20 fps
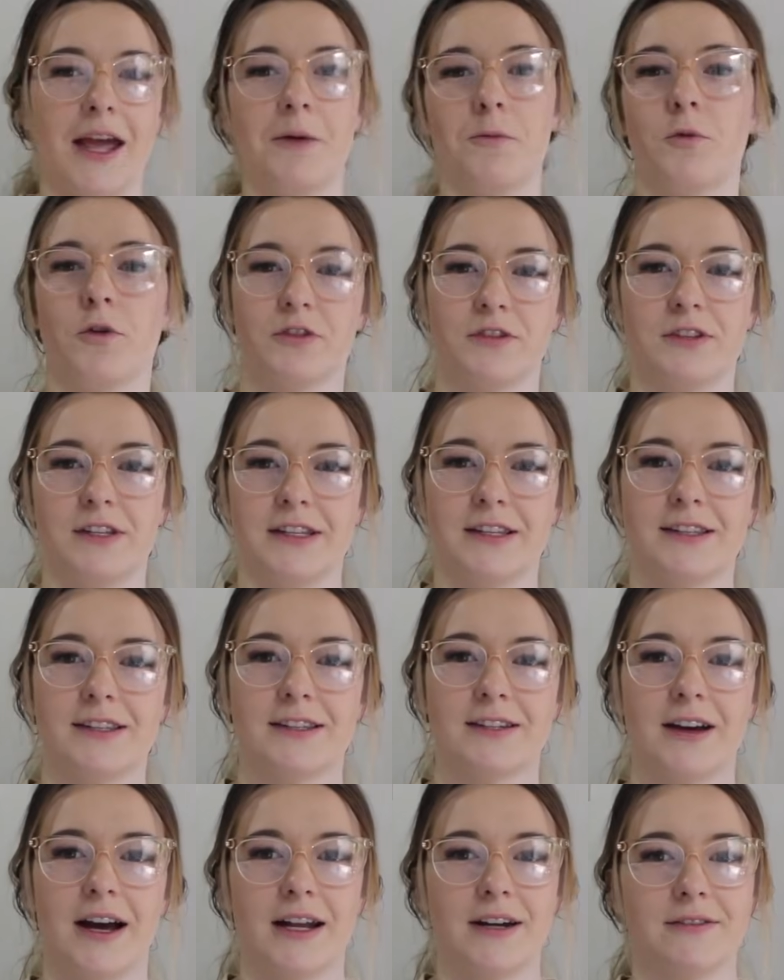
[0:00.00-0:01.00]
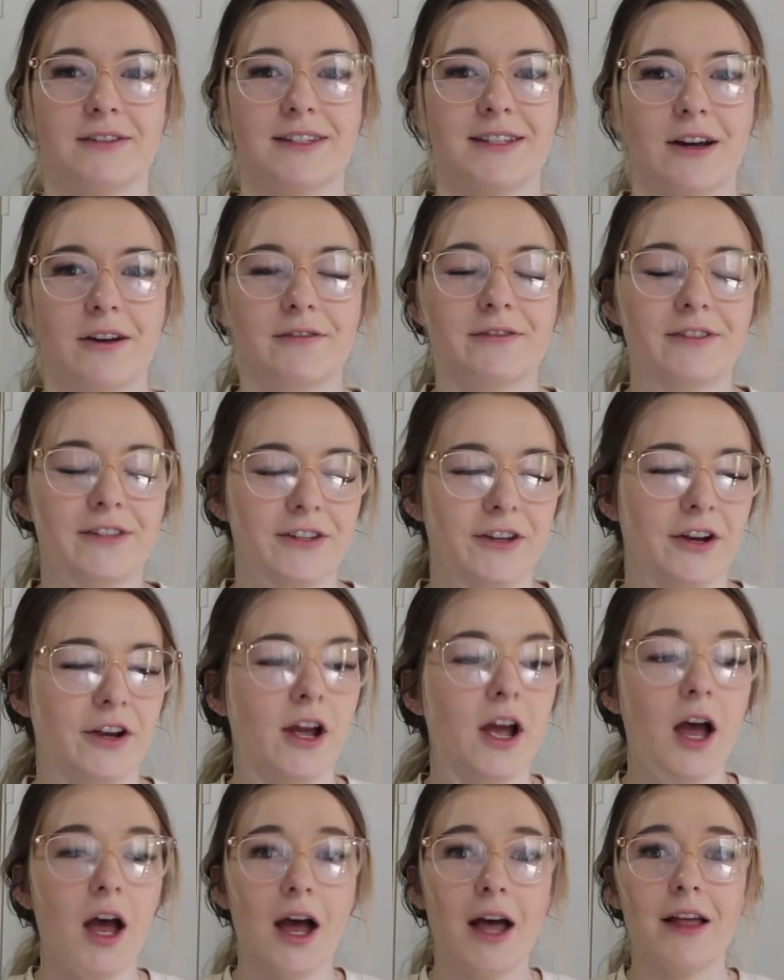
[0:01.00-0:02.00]
and watch this kind of stuff. So
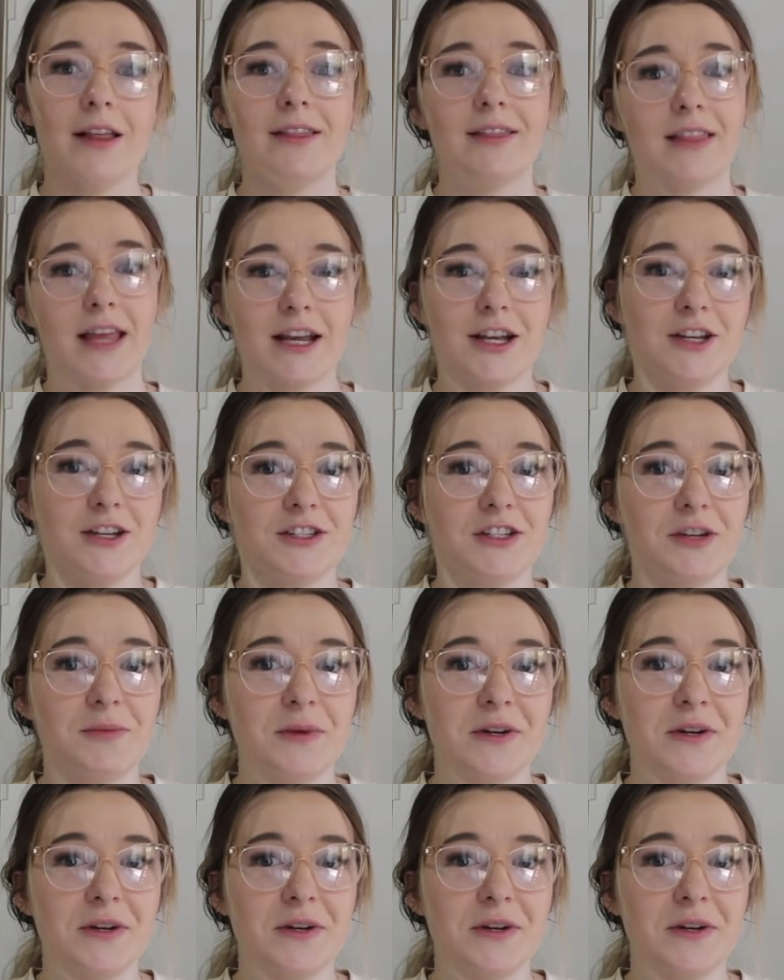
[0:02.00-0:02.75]
thank you so